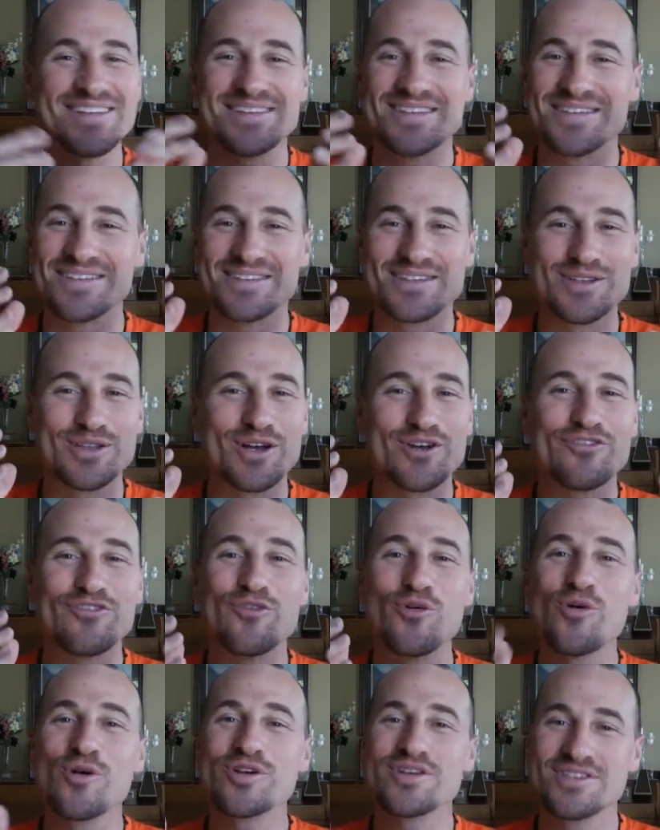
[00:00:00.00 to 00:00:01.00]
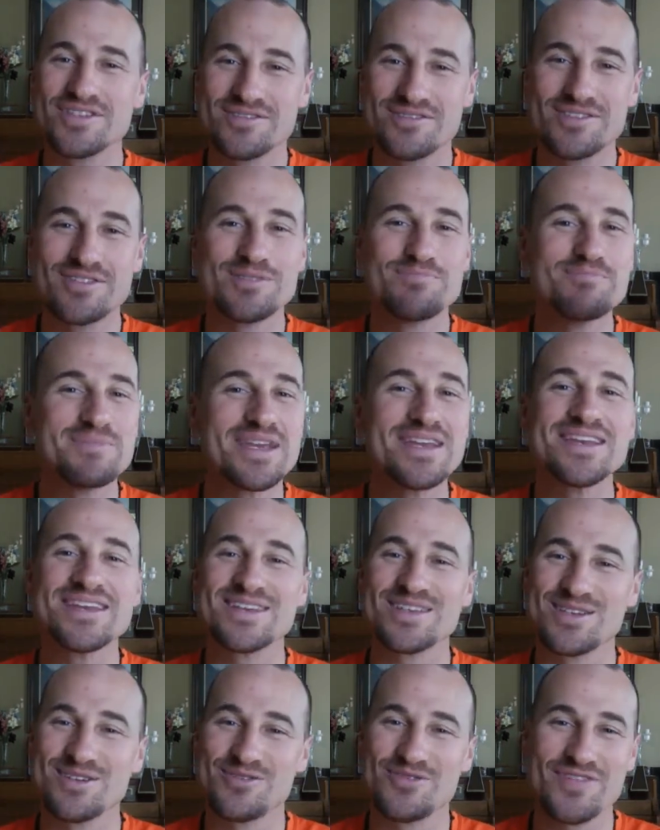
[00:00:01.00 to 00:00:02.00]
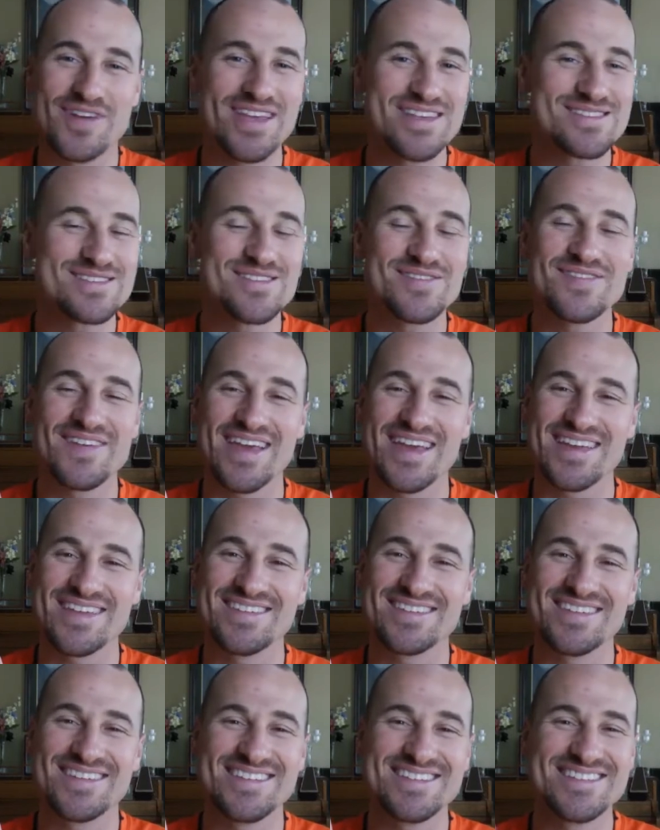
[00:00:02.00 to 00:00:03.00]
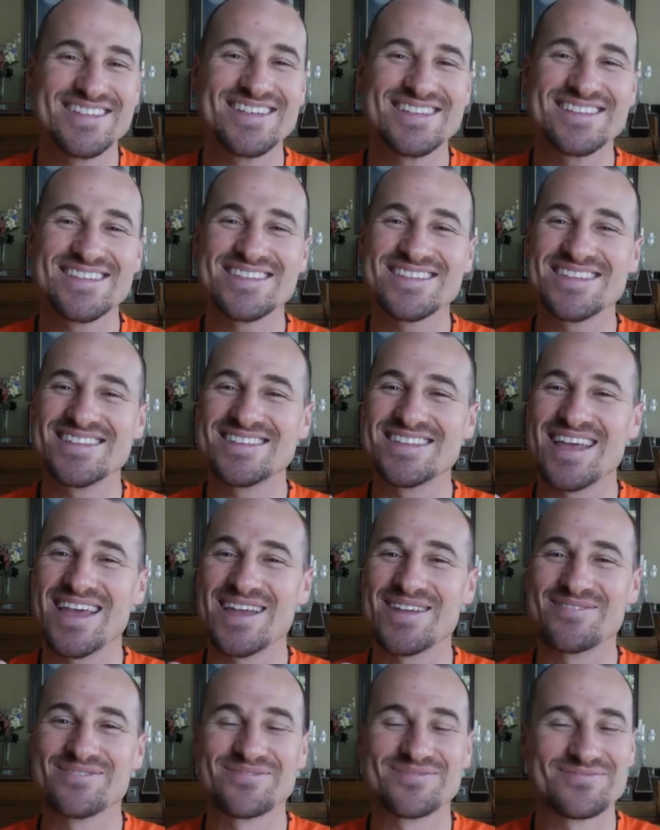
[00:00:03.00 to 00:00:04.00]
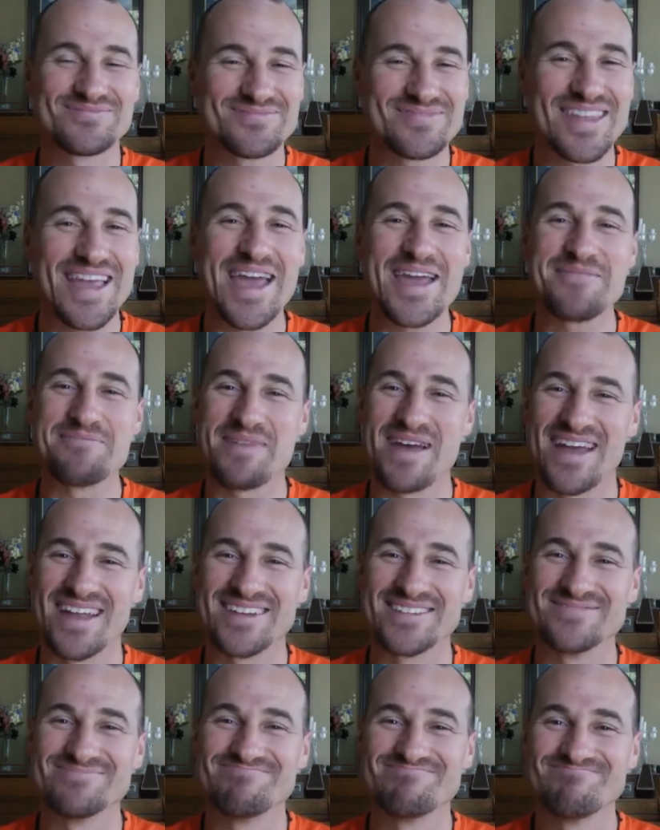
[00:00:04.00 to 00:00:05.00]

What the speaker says: to look forward to meeting you face to face. In Jesus' name, amen.